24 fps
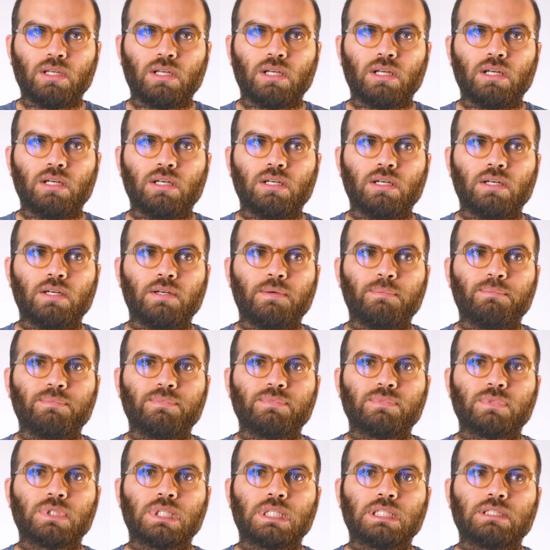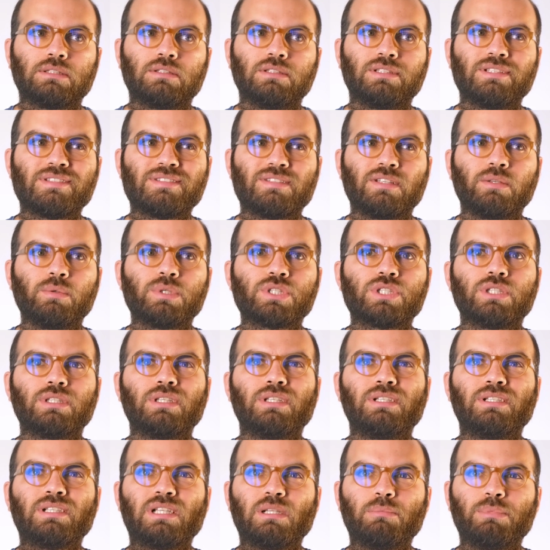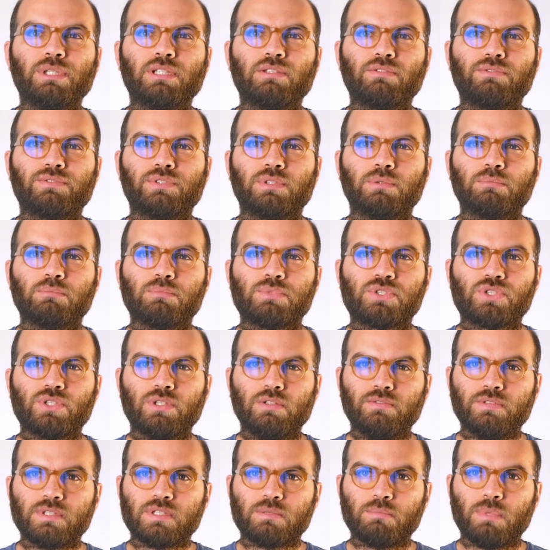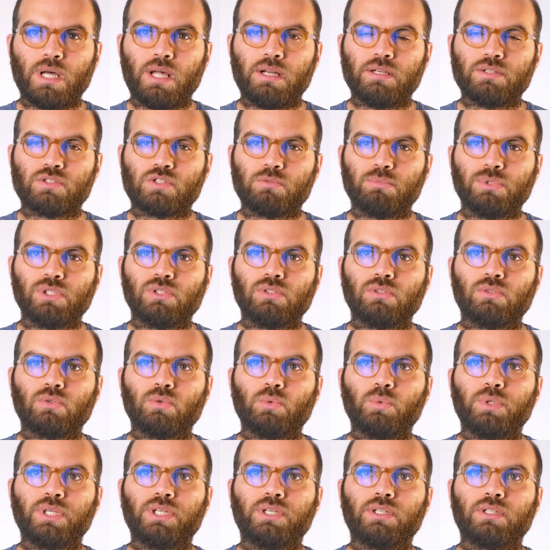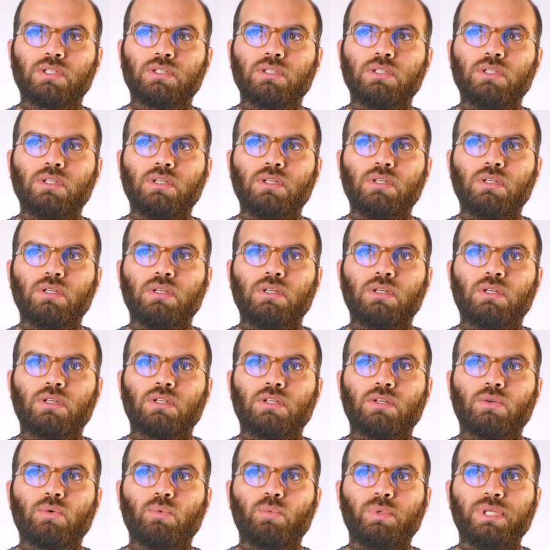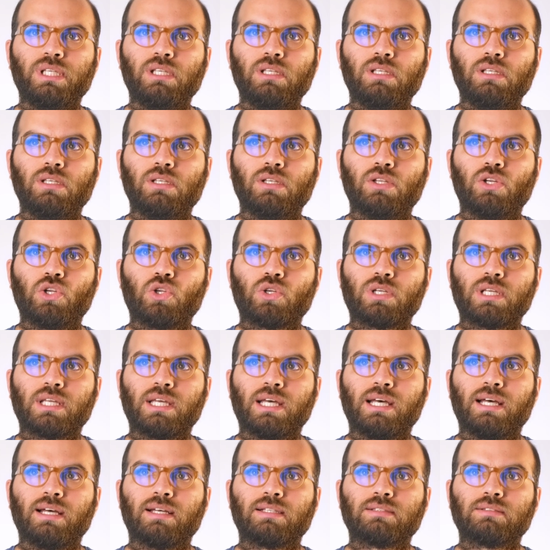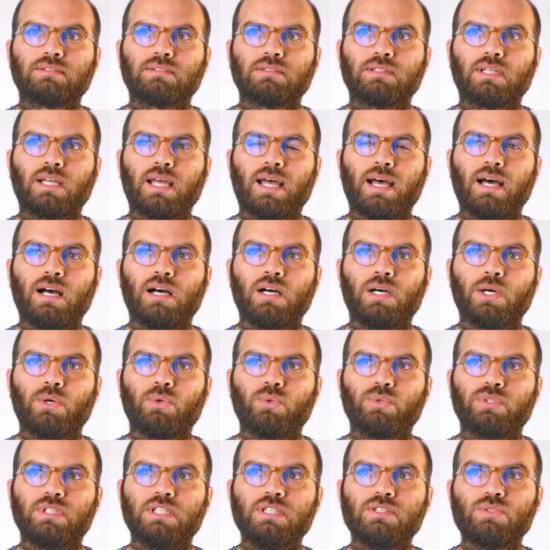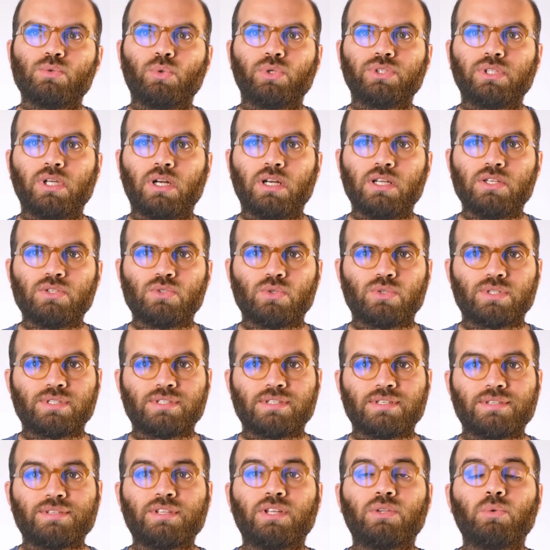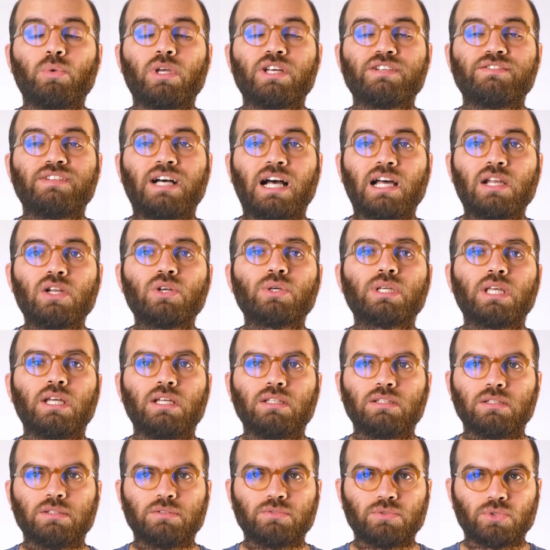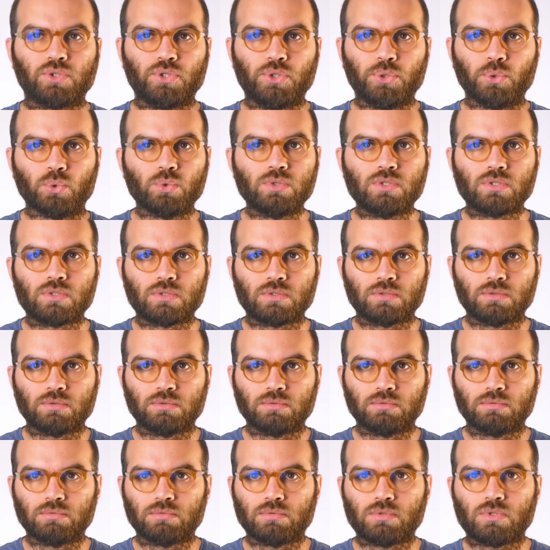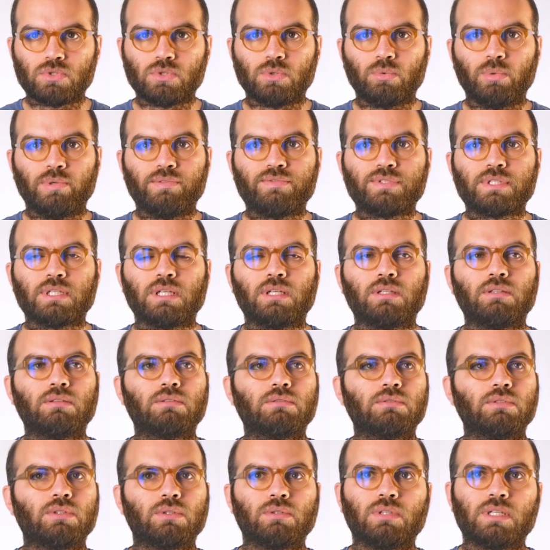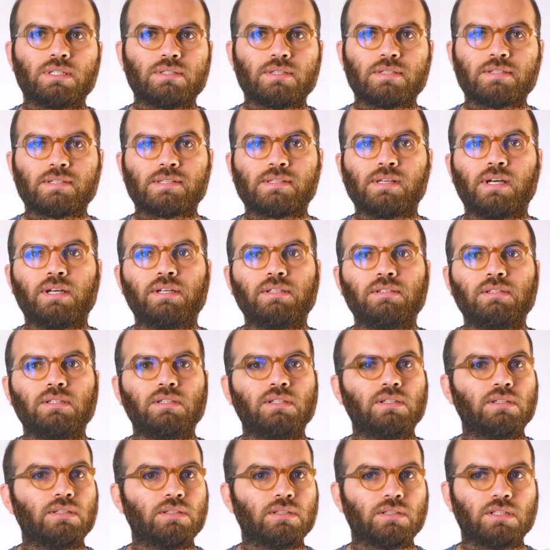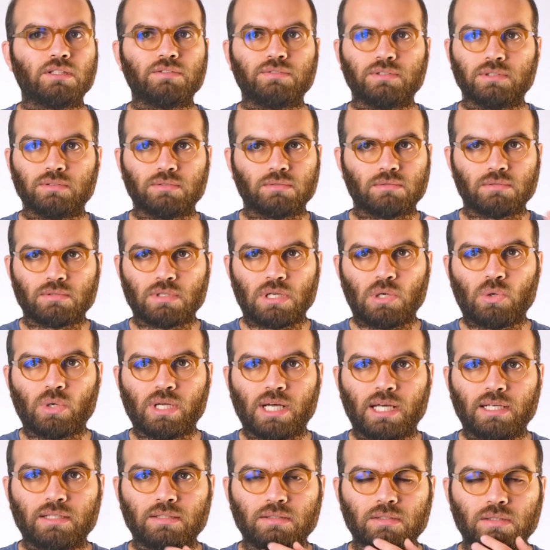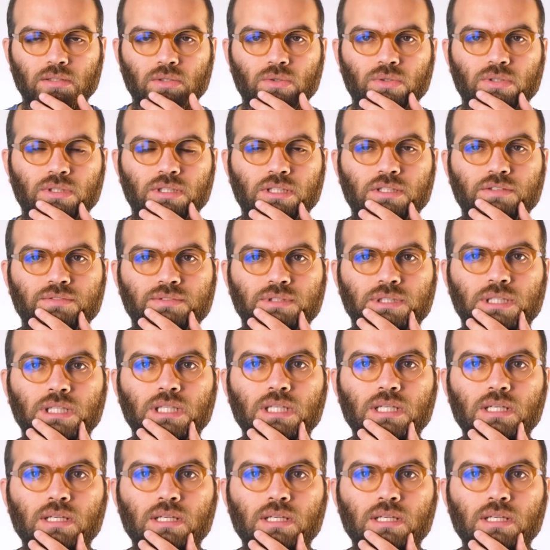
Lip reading: To distinguish it a little bit from service management, where we look at how these water resources that we have allocated for use, so we've said, as a society in a given locality or in a given